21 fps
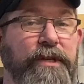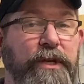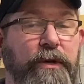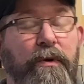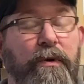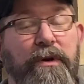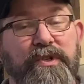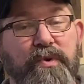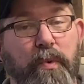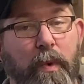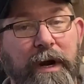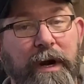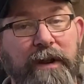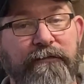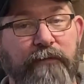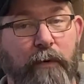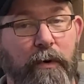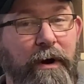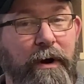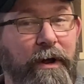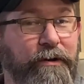to
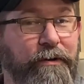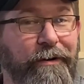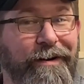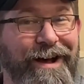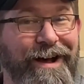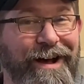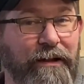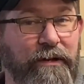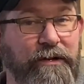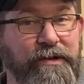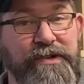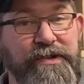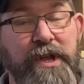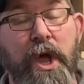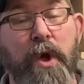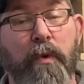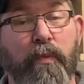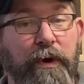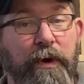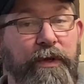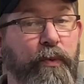$2,400
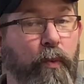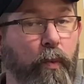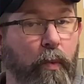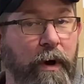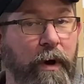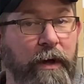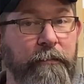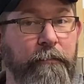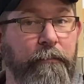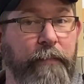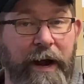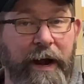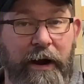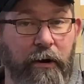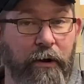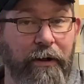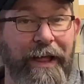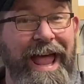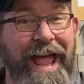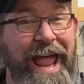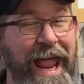with one
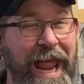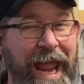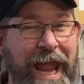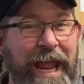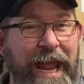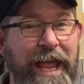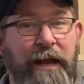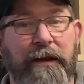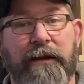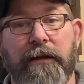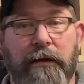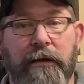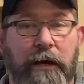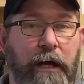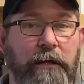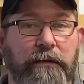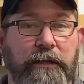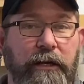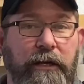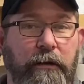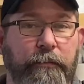barrel and
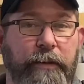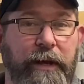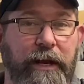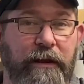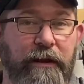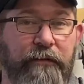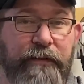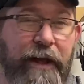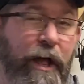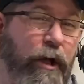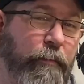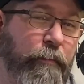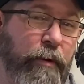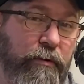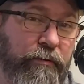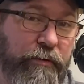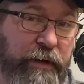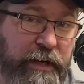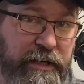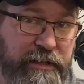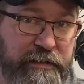a little bit of elbow
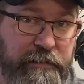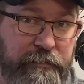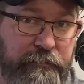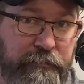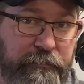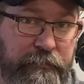grease.